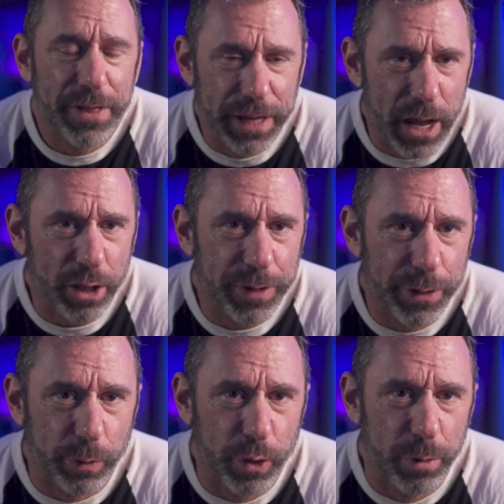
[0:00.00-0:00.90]
The elephant
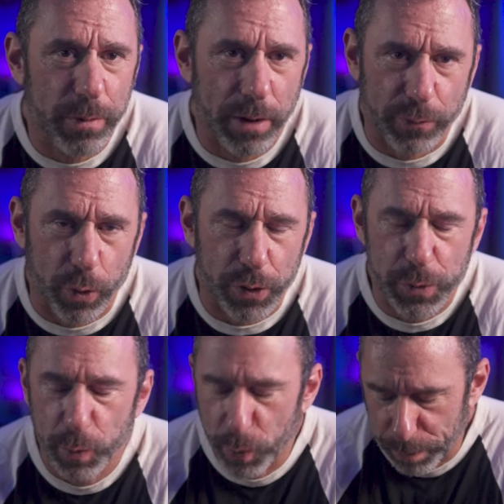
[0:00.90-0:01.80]
in the room, of
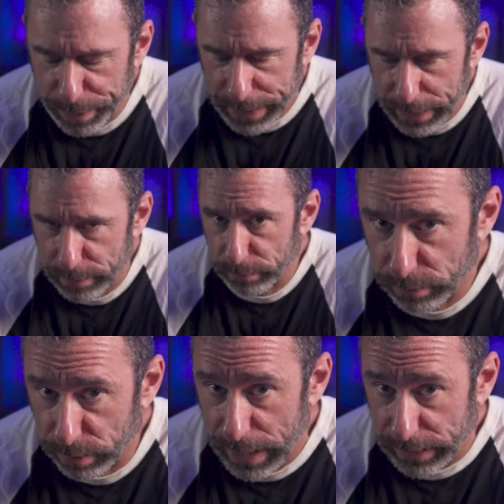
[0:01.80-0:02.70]
course, would be
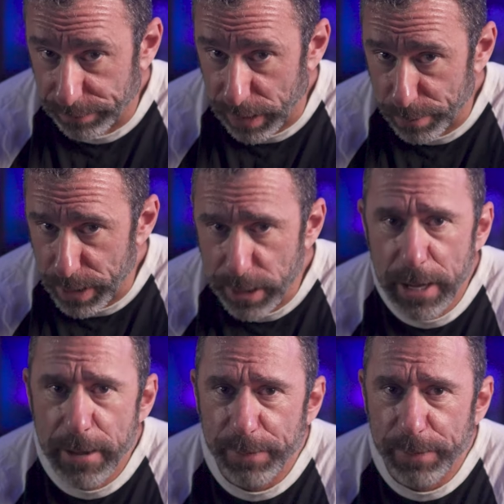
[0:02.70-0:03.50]
leg development.